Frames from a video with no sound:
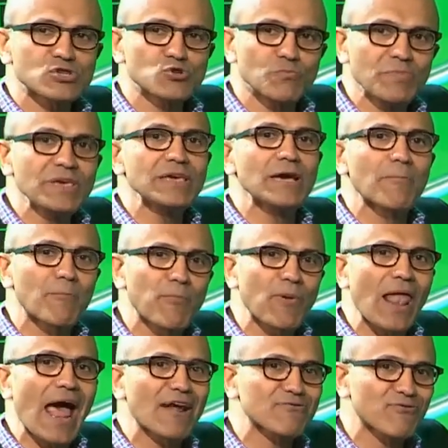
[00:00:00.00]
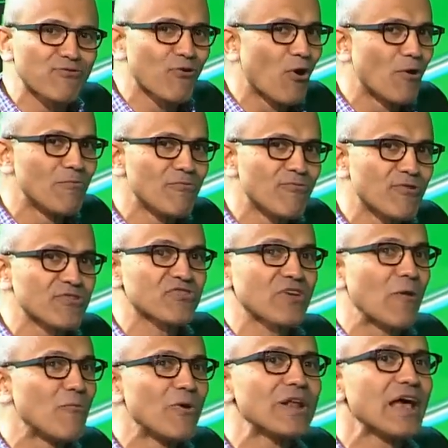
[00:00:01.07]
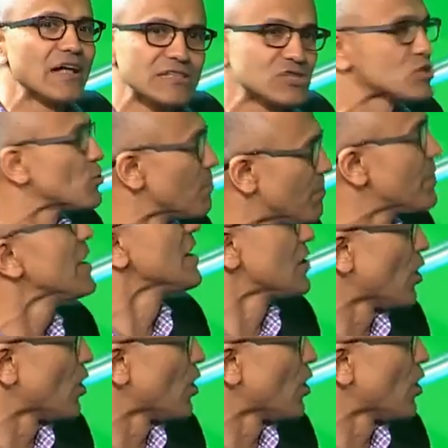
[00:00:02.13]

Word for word: to be a platform for someone else to build